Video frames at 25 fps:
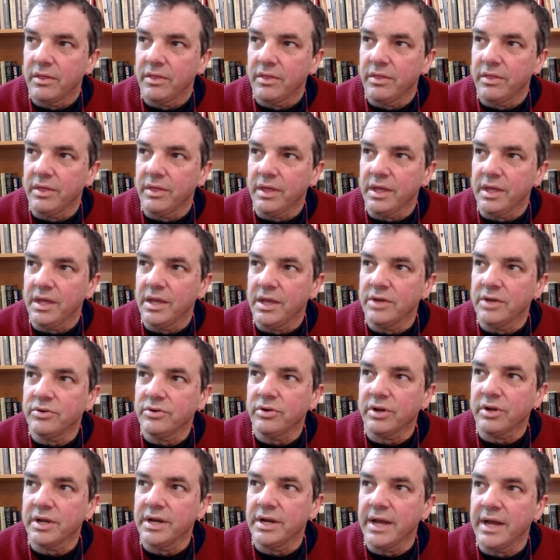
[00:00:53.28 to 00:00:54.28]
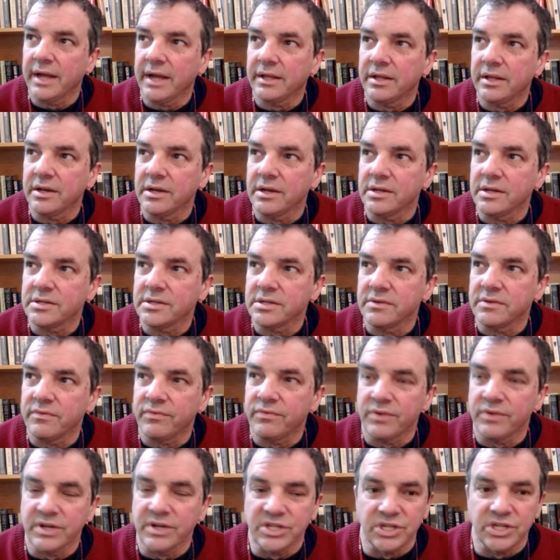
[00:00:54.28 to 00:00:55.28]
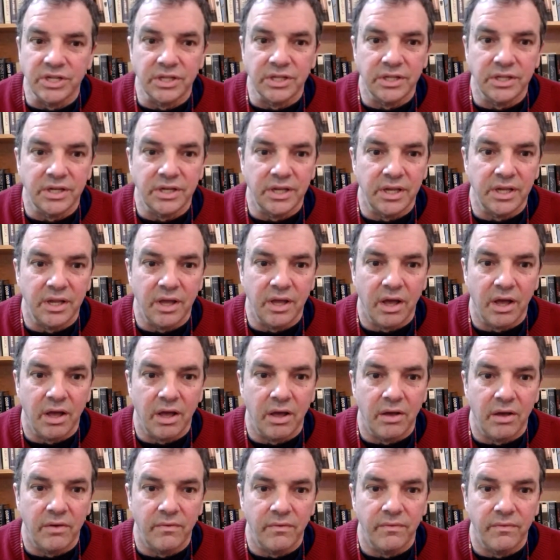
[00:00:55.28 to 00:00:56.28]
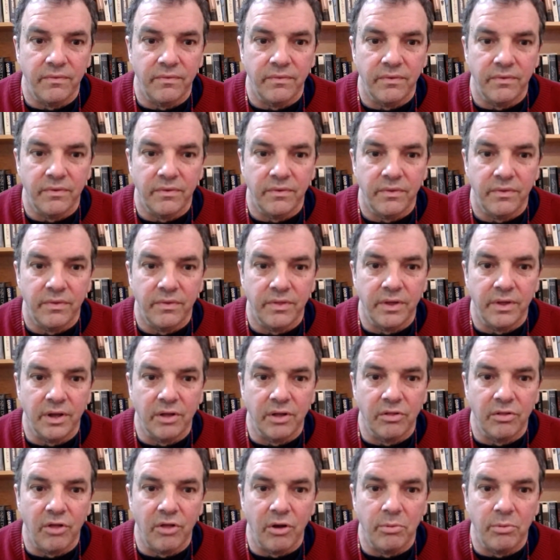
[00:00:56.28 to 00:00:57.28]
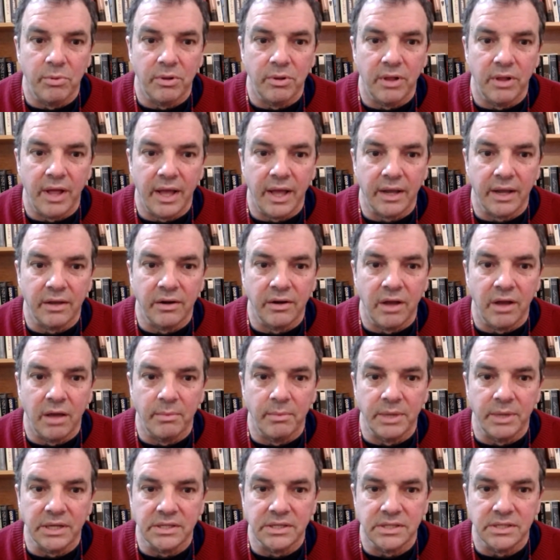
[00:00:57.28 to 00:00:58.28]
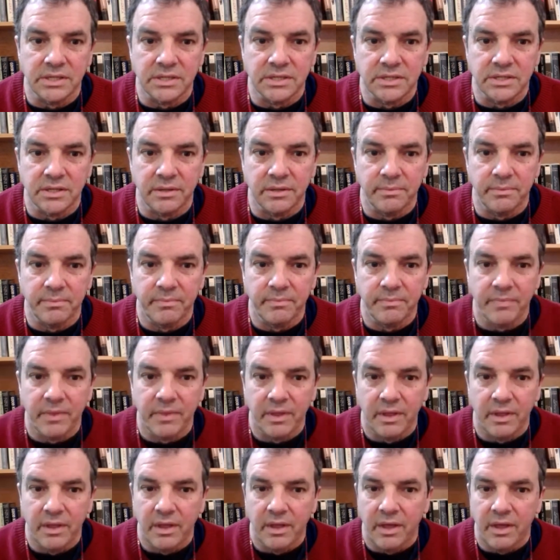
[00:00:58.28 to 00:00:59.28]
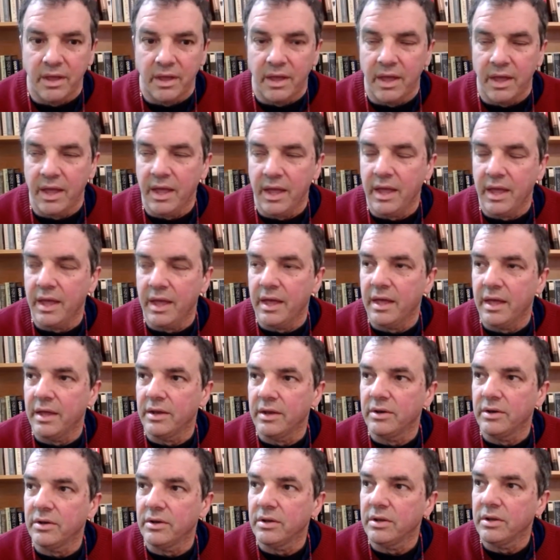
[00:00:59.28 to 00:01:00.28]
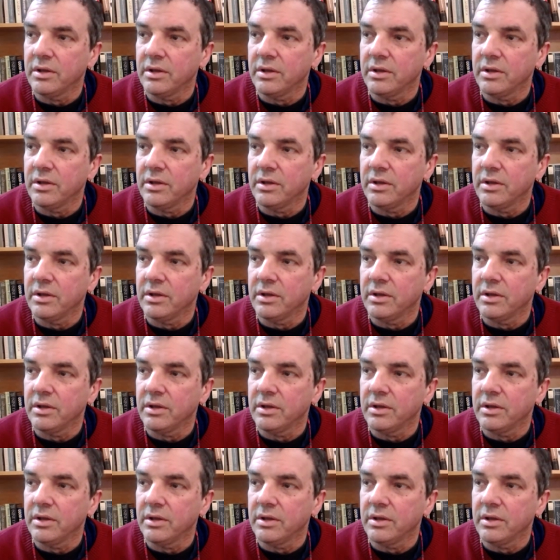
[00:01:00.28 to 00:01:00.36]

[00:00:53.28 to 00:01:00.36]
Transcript: the interconnectedness and fragility of the global economic system. And